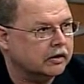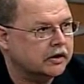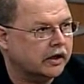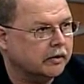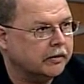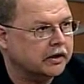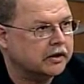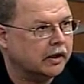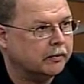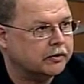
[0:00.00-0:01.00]
set up and
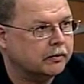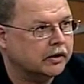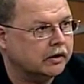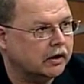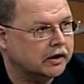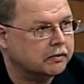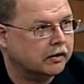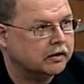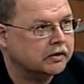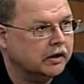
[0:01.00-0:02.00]
established within the
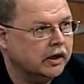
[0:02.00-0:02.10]
hospitals.